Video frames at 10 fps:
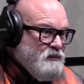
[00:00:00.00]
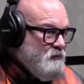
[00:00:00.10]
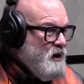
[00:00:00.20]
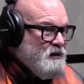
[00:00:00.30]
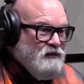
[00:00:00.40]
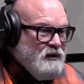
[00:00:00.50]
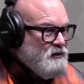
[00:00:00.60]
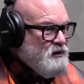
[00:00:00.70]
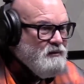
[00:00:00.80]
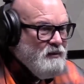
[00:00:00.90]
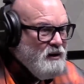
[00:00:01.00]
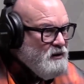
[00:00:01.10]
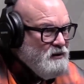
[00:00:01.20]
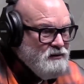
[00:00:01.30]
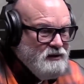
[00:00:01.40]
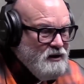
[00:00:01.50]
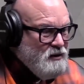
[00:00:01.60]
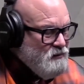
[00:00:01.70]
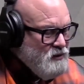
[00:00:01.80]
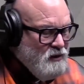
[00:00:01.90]
You're making fucking ton of money. You got
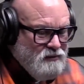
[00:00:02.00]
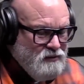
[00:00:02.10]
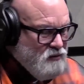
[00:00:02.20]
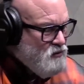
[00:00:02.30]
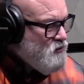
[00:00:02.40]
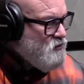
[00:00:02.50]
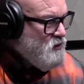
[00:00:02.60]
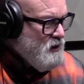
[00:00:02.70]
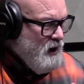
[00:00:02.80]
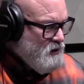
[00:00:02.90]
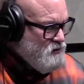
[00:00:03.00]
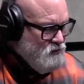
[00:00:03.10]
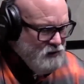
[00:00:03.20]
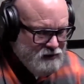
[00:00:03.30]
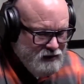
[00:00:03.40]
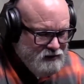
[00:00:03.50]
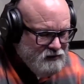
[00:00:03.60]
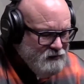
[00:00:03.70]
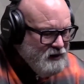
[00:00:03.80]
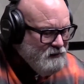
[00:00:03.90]
your crew, your guys working under
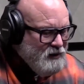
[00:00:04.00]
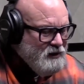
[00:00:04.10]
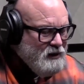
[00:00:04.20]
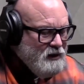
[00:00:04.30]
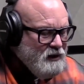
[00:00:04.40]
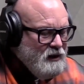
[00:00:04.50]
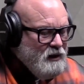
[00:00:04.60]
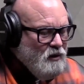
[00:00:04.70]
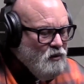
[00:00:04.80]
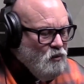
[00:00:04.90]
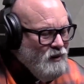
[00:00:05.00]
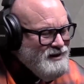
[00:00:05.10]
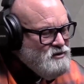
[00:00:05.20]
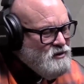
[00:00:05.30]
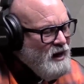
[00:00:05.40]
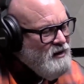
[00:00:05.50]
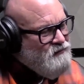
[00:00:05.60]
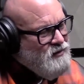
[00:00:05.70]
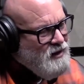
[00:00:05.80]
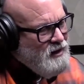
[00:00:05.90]
you, making money. When did you kind of
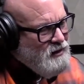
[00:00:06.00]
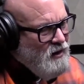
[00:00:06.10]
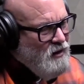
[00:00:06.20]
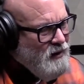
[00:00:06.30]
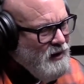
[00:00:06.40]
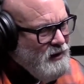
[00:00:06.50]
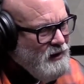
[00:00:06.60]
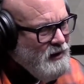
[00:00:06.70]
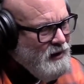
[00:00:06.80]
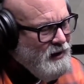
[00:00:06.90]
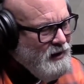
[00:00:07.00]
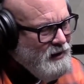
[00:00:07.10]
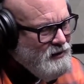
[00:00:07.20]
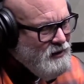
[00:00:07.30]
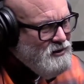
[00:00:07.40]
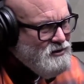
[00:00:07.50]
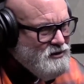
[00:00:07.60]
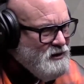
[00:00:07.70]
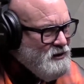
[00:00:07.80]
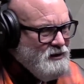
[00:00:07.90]
feel like, yo, man, this
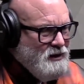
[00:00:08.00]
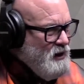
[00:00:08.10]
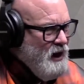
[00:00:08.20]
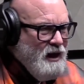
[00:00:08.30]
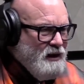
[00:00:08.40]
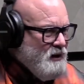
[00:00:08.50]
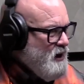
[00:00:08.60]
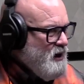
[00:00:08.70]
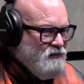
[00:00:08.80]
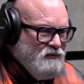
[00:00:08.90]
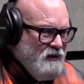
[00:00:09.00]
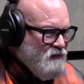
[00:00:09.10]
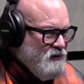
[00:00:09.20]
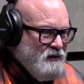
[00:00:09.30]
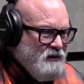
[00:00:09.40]
shit ain't gonna last forever?